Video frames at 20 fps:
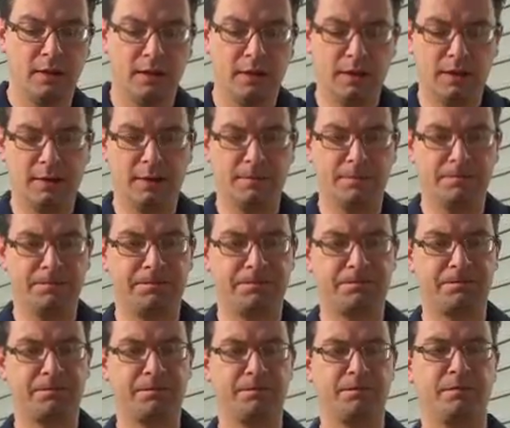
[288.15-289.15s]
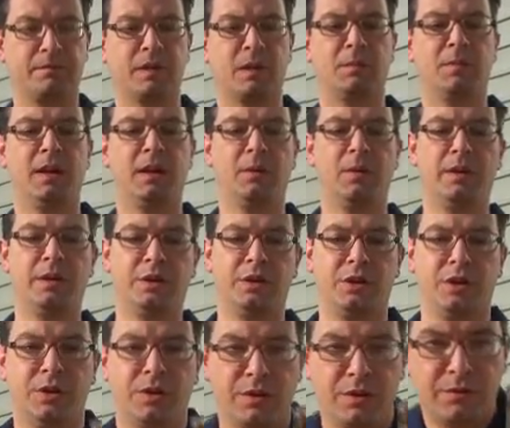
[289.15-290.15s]
And by the way, to
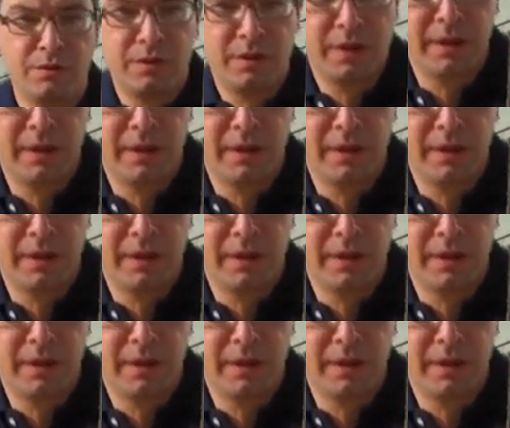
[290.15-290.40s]
show you, it